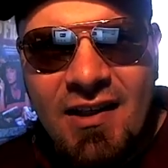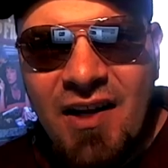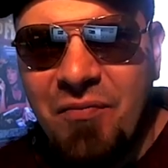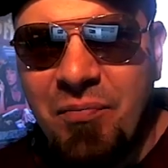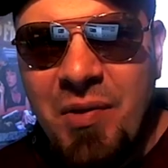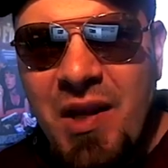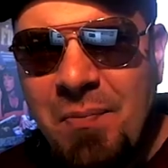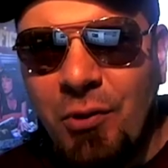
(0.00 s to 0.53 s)

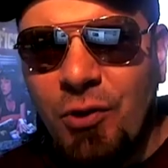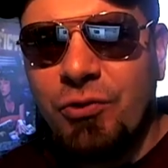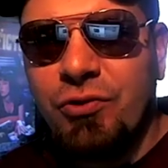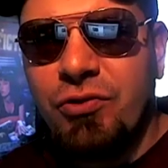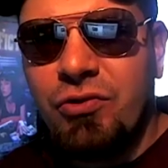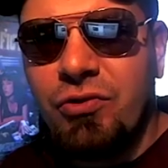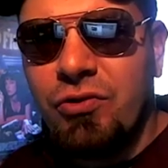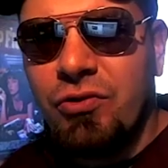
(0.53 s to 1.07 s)
If
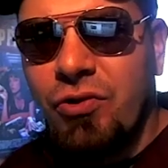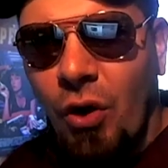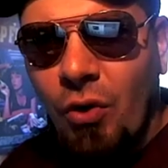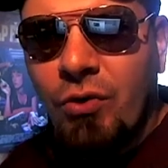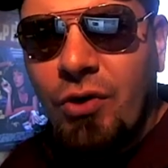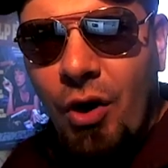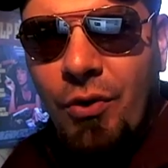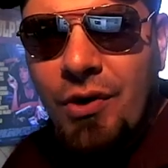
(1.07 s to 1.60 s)
people
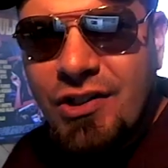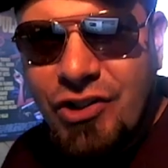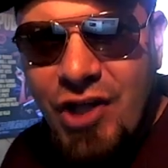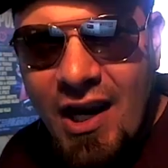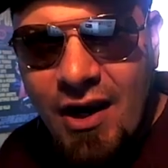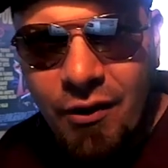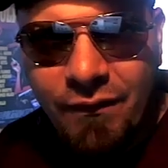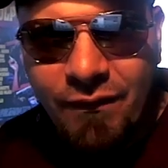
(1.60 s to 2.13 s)
don't go to
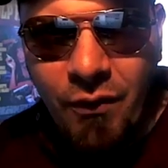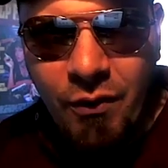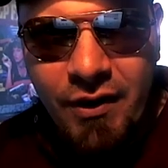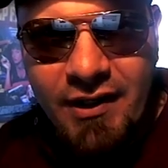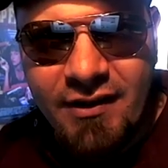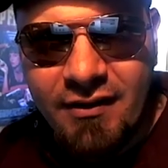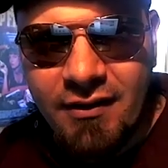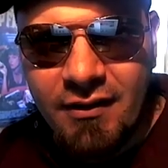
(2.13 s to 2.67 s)
jail
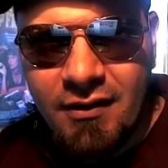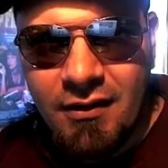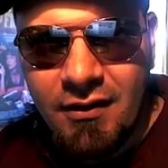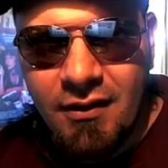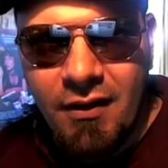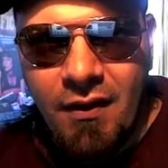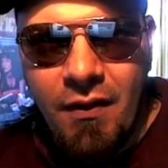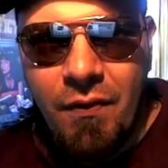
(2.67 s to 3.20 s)
for it,
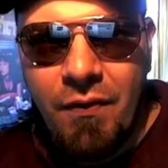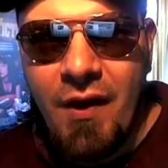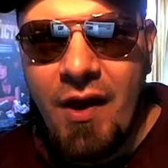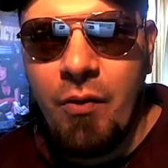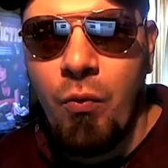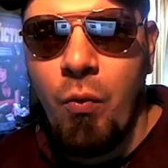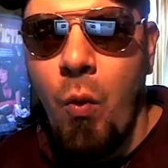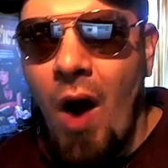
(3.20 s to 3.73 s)

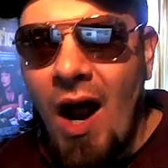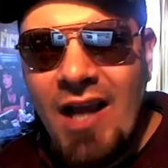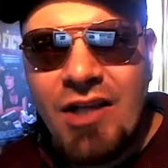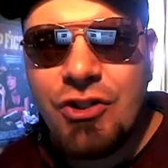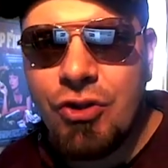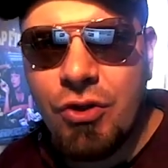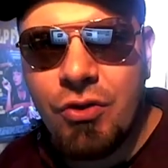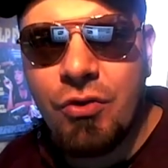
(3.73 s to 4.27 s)
then why
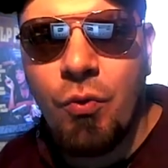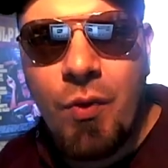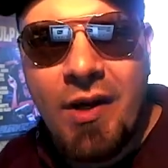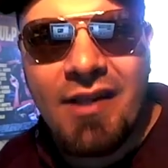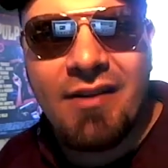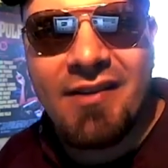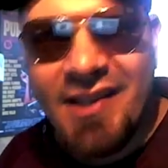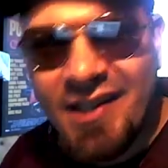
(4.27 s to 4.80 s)
shouldn't
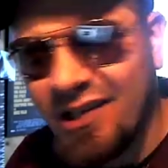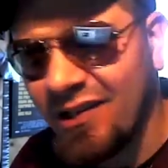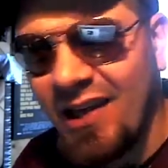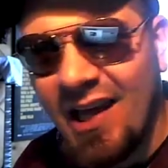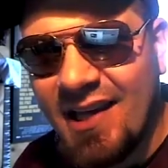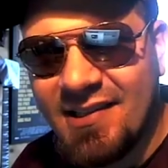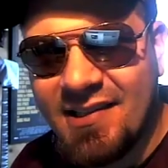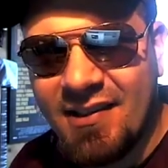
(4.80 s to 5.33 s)
we
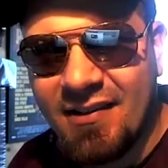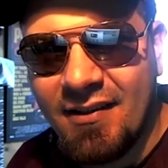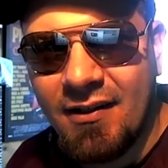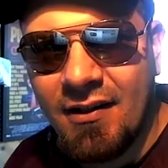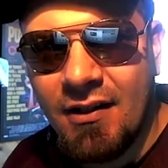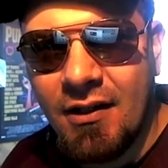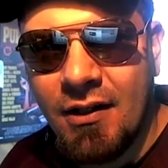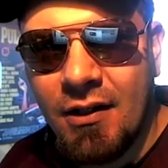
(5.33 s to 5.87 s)
legalize it?
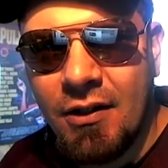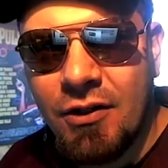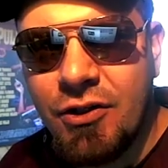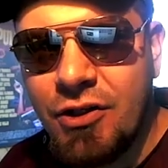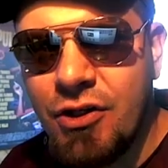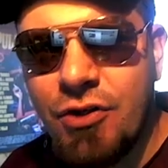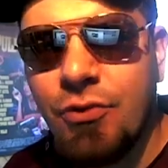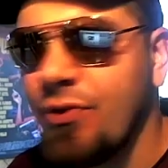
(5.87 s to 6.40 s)

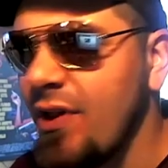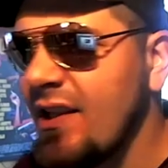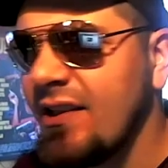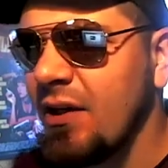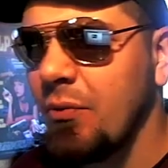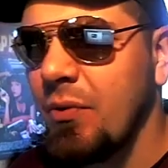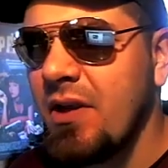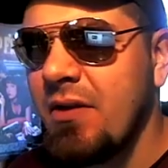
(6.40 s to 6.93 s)
Do you think
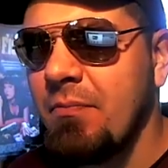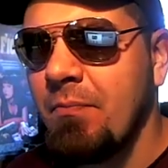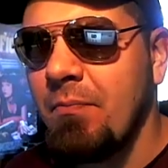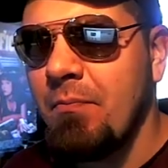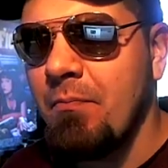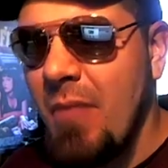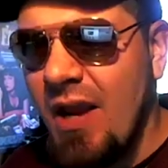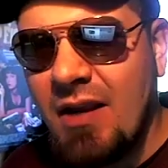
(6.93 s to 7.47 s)
that we
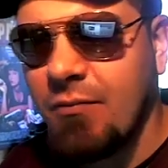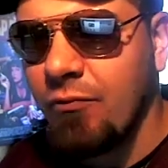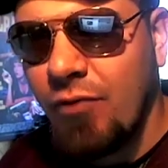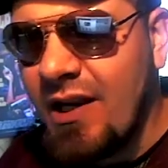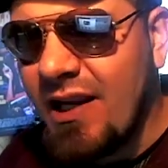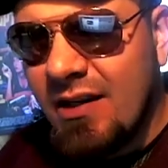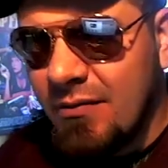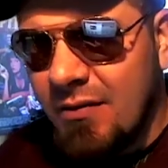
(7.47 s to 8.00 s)

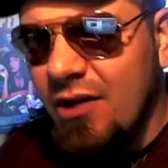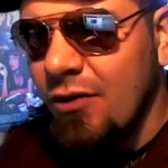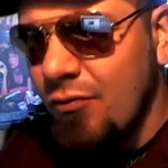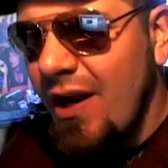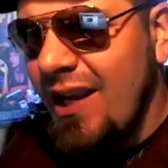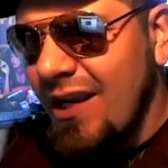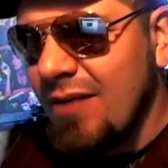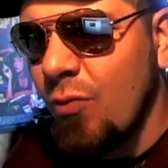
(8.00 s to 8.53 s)

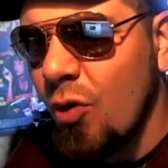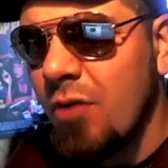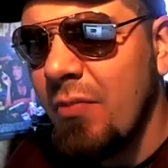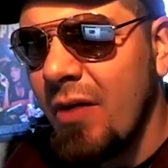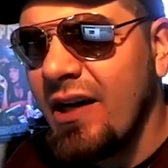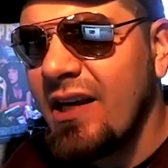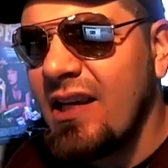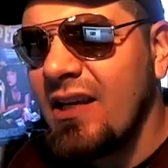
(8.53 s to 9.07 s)
rake in more
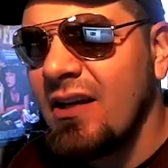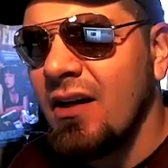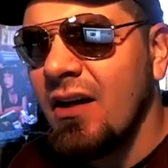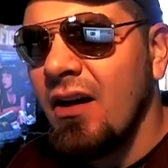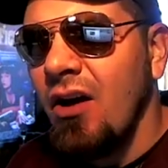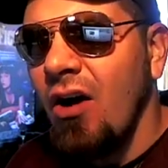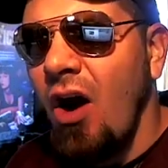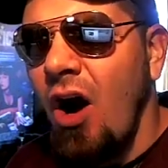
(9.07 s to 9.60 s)
money
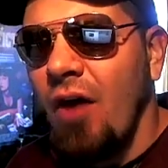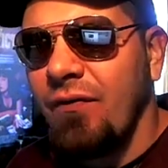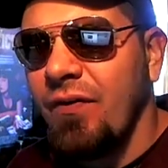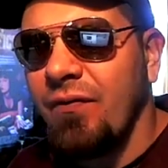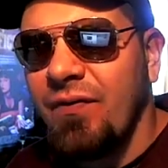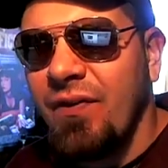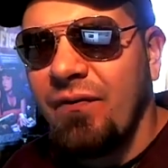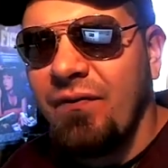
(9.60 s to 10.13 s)
off
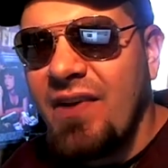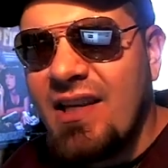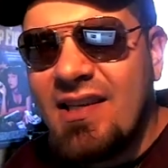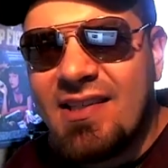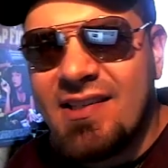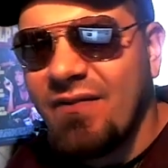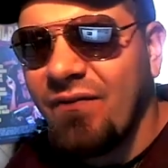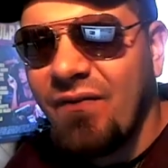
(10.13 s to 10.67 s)
of the
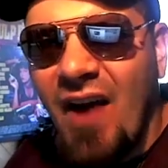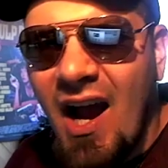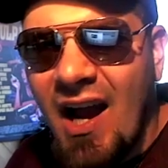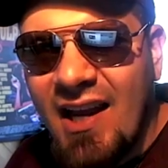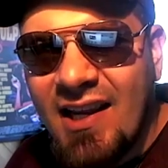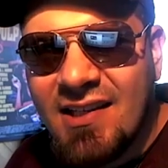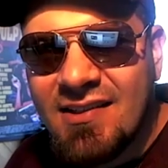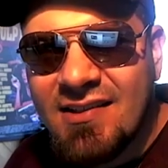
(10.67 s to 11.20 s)
fees and
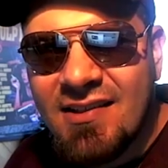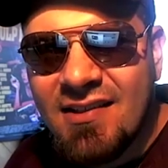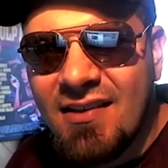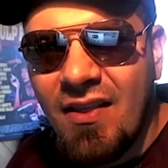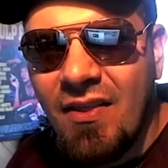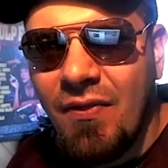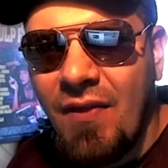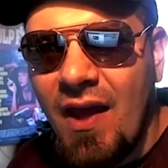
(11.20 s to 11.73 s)
fines
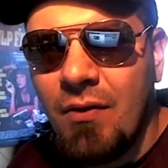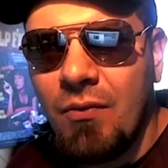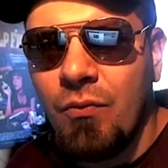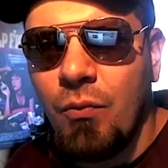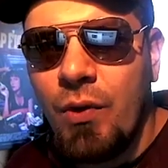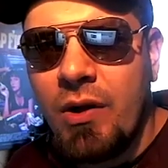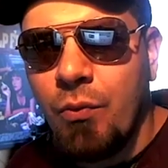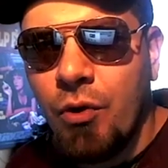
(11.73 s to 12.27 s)
than
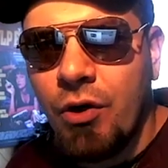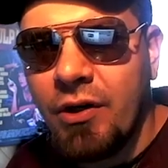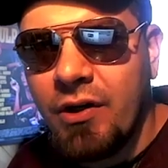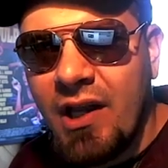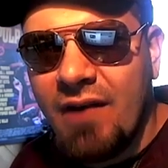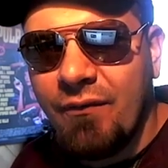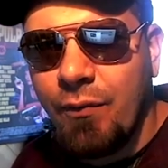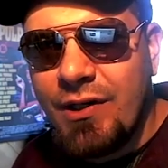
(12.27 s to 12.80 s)
we would
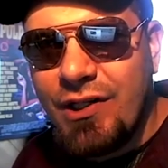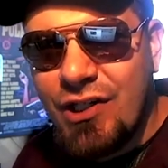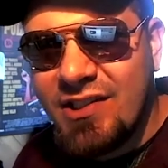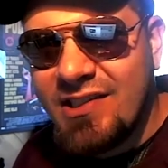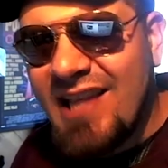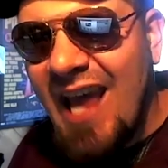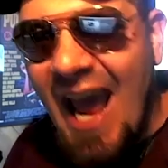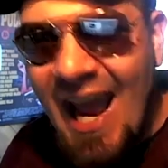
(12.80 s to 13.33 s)
if we
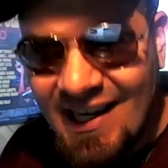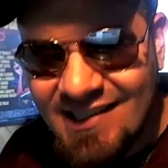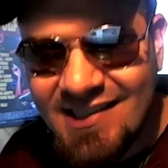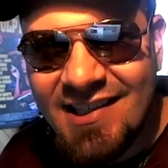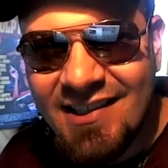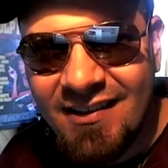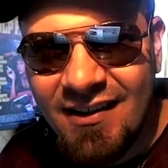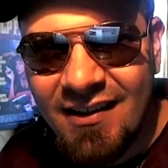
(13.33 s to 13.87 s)
just taxed
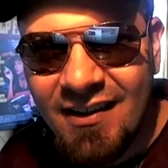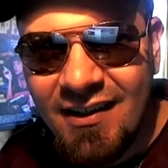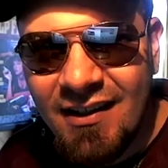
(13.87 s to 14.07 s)
it